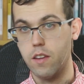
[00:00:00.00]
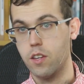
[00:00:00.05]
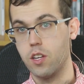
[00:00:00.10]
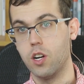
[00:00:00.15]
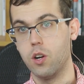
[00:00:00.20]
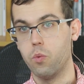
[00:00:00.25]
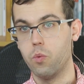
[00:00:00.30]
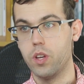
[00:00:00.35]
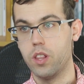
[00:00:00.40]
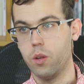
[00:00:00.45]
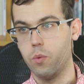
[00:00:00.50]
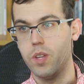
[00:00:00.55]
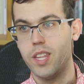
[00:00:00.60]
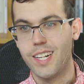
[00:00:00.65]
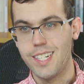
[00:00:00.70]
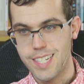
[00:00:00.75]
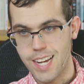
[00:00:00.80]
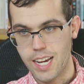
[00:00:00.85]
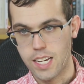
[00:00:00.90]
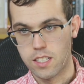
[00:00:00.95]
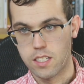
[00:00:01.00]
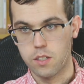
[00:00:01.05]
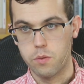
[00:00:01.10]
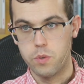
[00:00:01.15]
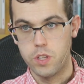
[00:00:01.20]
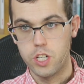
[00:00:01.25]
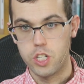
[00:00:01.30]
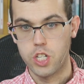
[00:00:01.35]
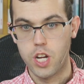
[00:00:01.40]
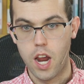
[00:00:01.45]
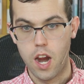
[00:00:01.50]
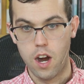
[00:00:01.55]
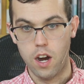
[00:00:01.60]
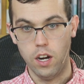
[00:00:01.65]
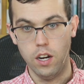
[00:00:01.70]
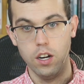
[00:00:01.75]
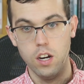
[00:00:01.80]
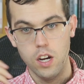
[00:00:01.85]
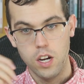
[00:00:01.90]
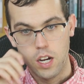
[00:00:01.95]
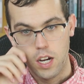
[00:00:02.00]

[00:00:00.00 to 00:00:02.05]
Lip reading: with a desk, with a chair.